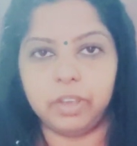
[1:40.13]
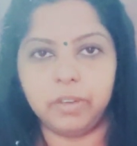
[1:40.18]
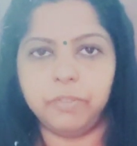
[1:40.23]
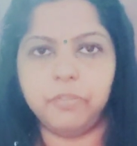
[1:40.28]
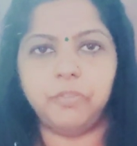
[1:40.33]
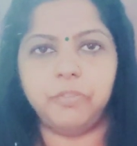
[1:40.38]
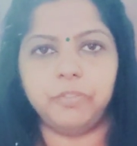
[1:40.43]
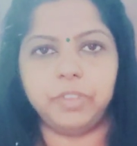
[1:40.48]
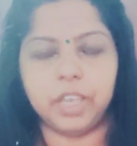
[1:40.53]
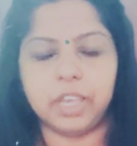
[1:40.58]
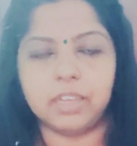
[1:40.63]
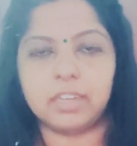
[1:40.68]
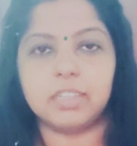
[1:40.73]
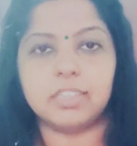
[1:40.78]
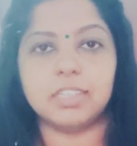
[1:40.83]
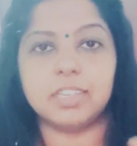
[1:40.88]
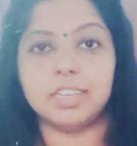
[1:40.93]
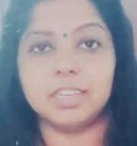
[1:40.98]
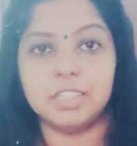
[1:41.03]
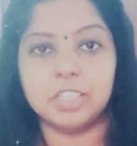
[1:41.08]
If there
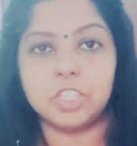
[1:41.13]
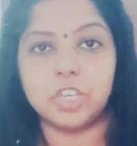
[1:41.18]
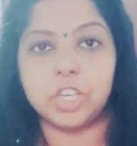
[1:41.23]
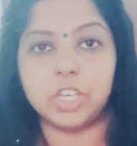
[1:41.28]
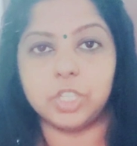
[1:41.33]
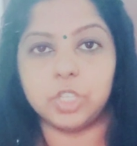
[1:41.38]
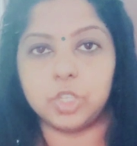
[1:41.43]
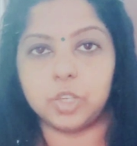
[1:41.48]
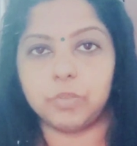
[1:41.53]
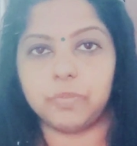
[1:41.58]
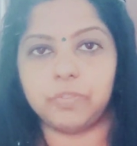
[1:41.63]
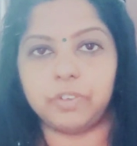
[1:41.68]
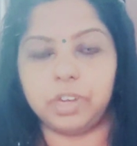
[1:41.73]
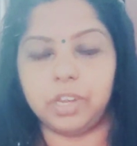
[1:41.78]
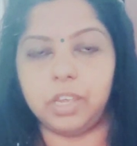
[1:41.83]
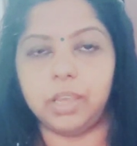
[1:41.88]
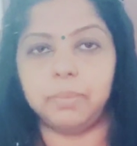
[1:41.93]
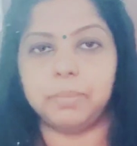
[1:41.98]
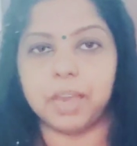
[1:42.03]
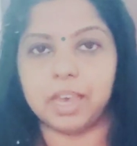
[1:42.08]
is any change of
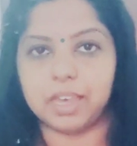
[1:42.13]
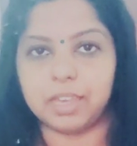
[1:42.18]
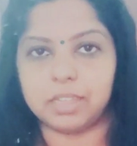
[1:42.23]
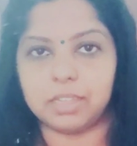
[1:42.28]
name,